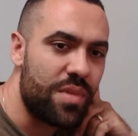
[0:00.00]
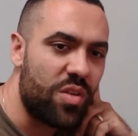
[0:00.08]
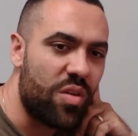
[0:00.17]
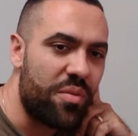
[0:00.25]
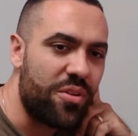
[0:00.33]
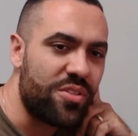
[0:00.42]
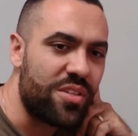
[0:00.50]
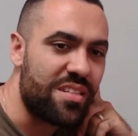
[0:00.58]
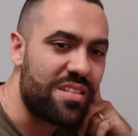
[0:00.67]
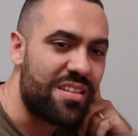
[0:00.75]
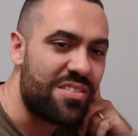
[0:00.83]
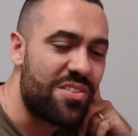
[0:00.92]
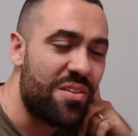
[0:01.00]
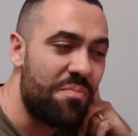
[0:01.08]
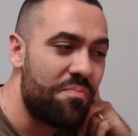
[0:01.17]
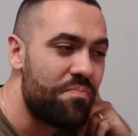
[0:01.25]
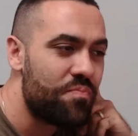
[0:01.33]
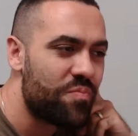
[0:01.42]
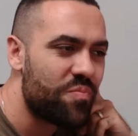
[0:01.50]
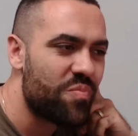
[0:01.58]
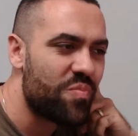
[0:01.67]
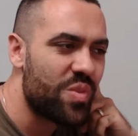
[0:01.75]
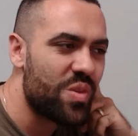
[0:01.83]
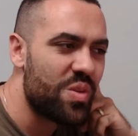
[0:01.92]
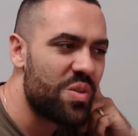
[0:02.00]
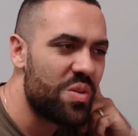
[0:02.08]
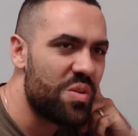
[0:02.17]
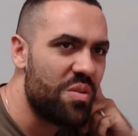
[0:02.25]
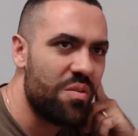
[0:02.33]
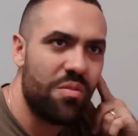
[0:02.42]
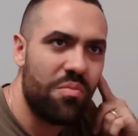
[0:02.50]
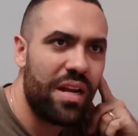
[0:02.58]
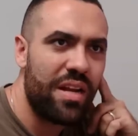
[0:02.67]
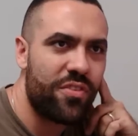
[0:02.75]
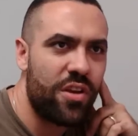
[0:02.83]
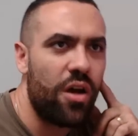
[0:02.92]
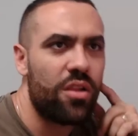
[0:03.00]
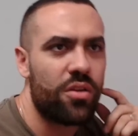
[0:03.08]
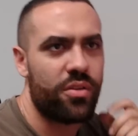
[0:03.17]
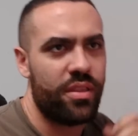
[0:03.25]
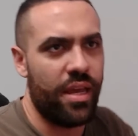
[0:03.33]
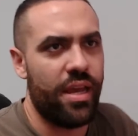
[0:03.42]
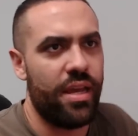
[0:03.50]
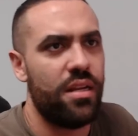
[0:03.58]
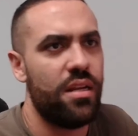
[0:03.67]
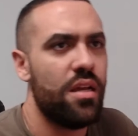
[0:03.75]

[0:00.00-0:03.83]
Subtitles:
criminal justice system might have colored that.